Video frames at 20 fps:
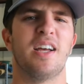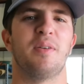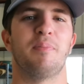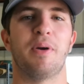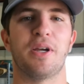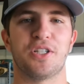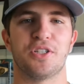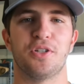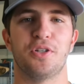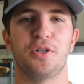
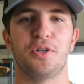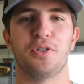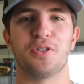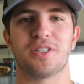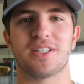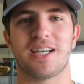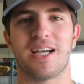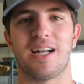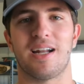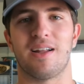make sure you
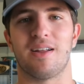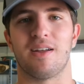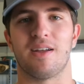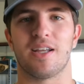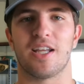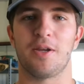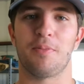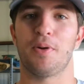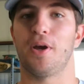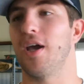just kind of
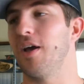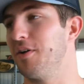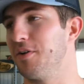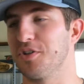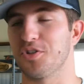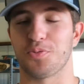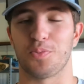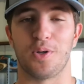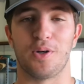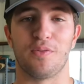keep your head on
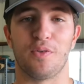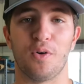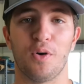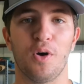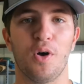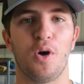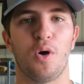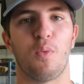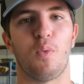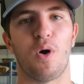a swivel,